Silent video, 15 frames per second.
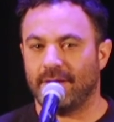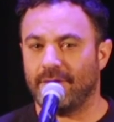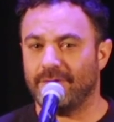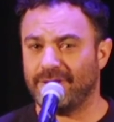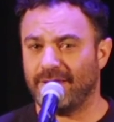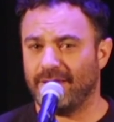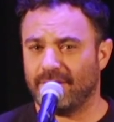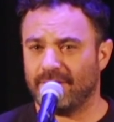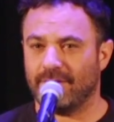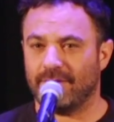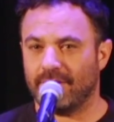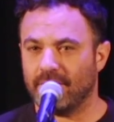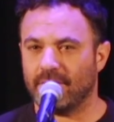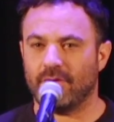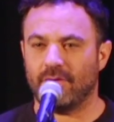I was like,
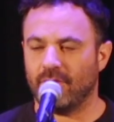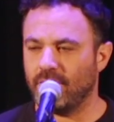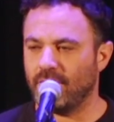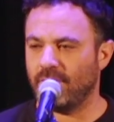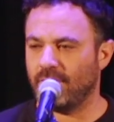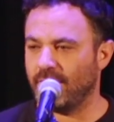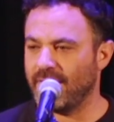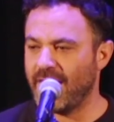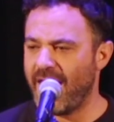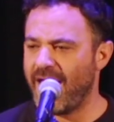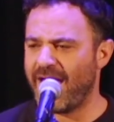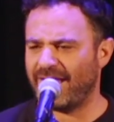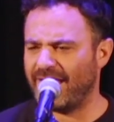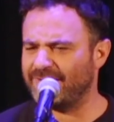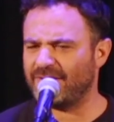cool,
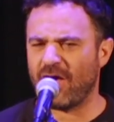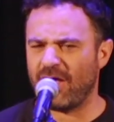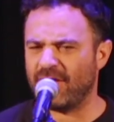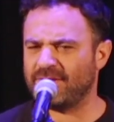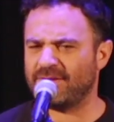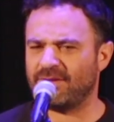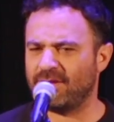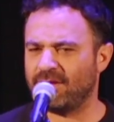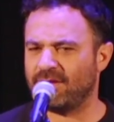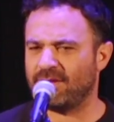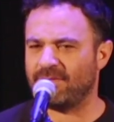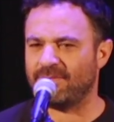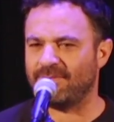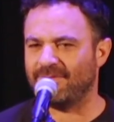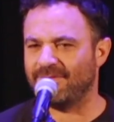yeah, that's
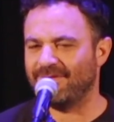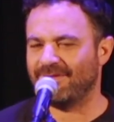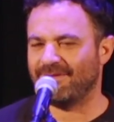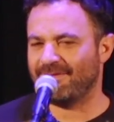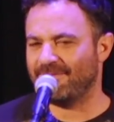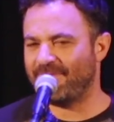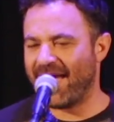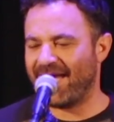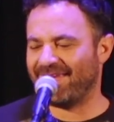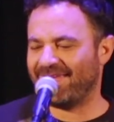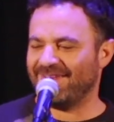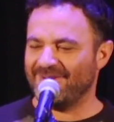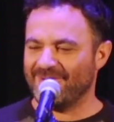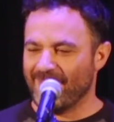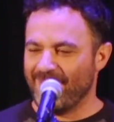awesome. Back in New